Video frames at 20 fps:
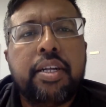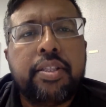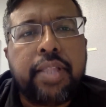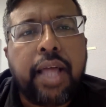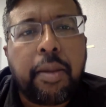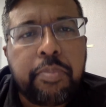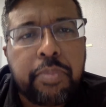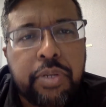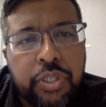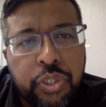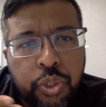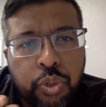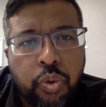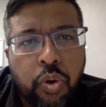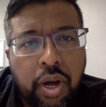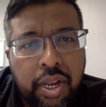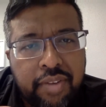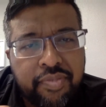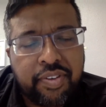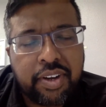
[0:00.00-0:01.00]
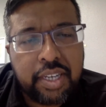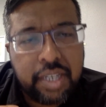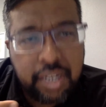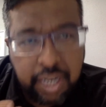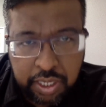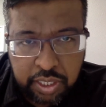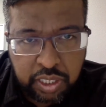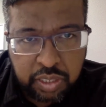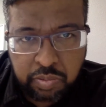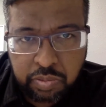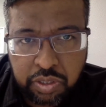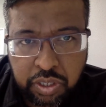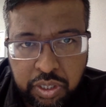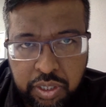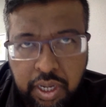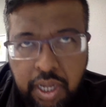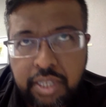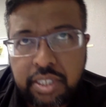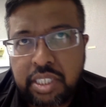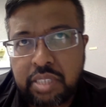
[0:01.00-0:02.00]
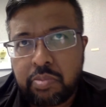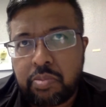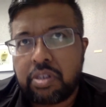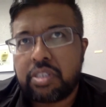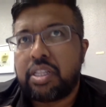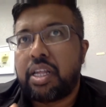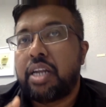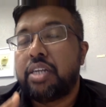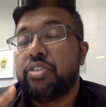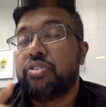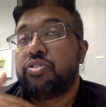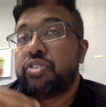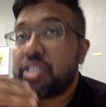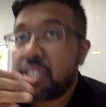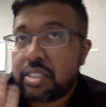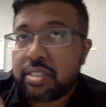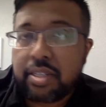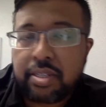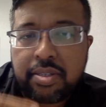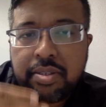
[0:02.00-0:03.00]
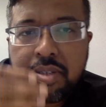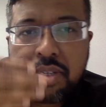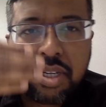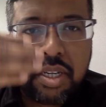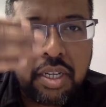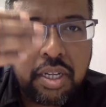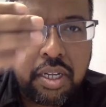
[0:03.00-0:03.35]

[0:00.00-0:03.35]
That means qualified customers that are interested,